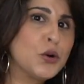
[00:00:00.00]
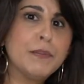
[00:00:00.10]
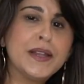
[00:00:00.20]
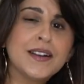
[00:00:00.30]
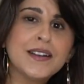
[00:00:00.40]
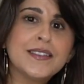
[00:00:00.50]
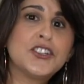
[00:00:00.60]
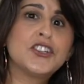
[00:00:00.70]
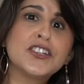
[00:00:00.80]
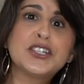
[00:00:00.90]
or mirror
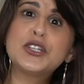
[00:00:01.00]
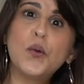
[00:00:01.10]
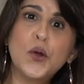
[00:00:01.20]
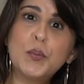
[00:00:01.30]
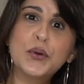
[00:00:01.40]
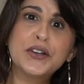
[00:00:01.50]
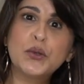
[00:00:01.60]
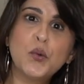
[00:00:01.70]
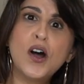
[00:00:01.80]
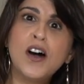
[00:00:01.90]
that you just don't want to put in
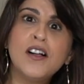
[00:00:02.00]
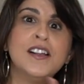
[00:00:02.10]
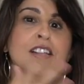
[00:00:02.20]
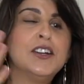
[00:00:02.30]
the wall